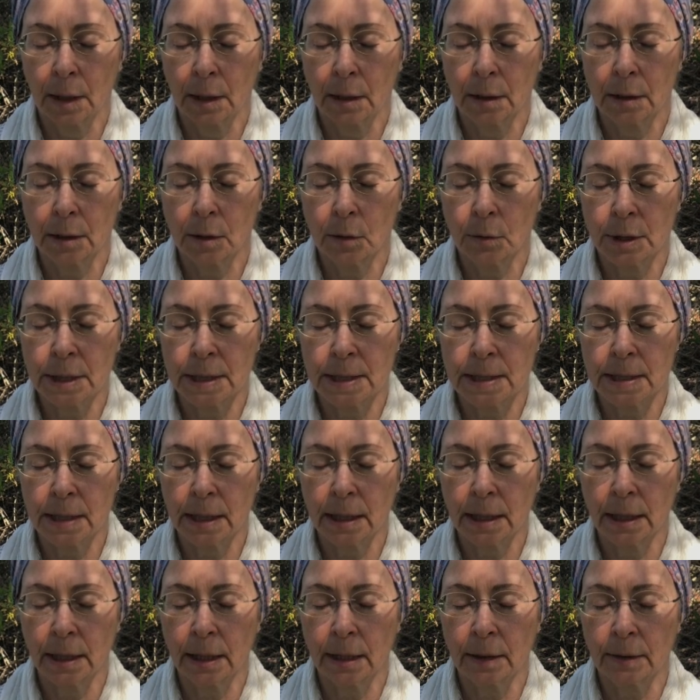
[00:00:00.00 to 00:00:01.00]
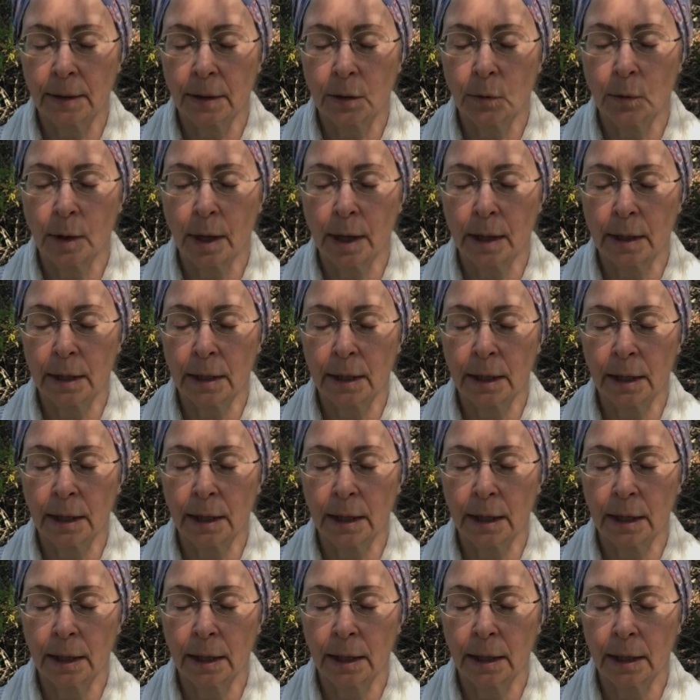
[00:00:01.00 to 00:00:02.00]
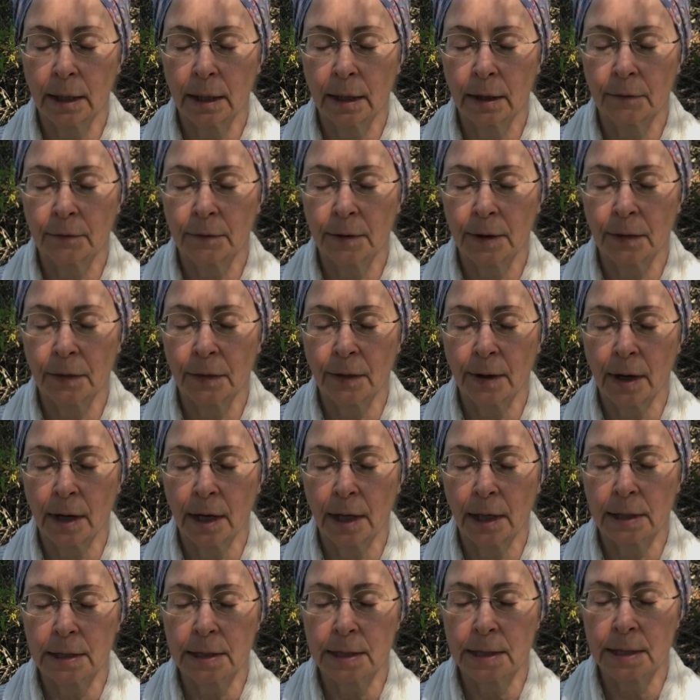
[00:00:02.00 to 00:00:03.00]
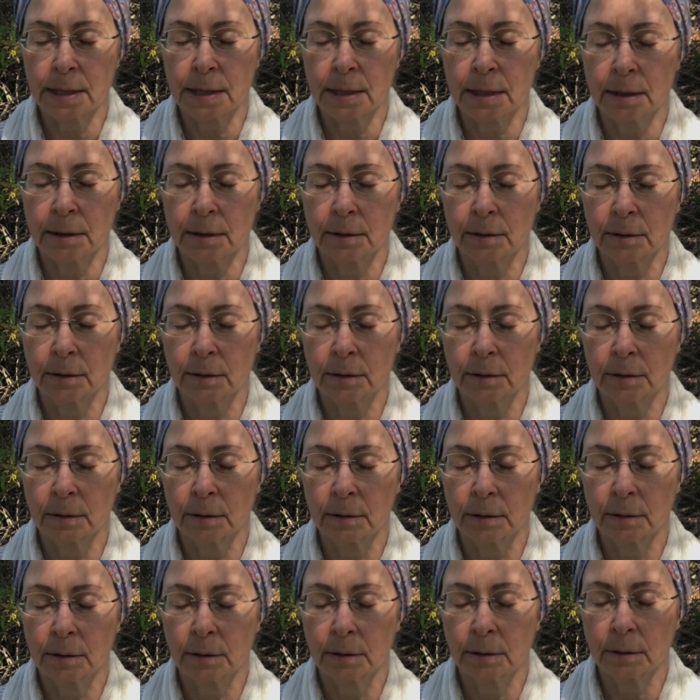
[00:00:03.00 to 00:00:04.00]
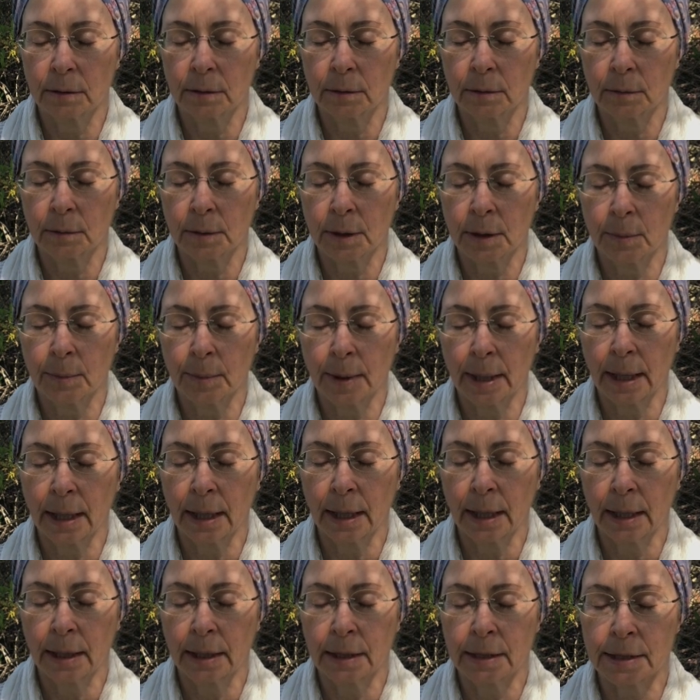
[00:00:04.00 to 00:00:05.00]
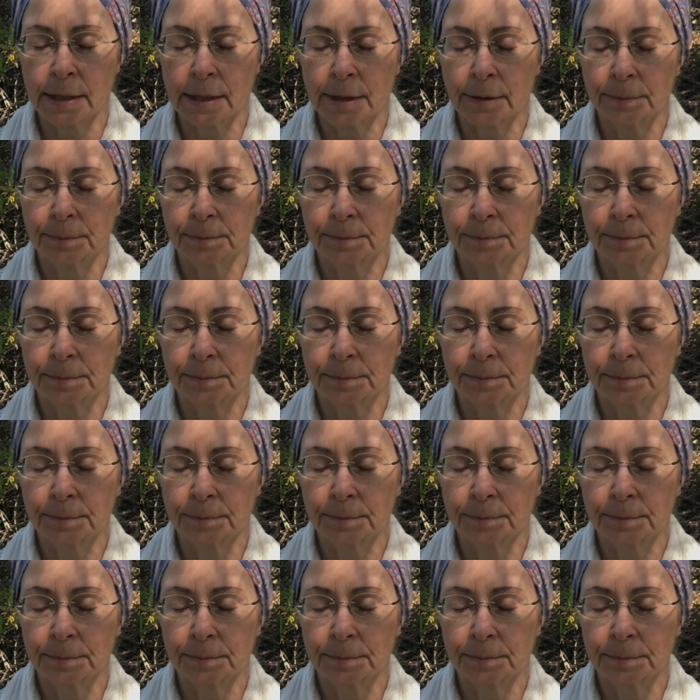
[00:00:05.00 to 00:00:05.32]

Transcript: Noticing the quality of the thoughts or the mind.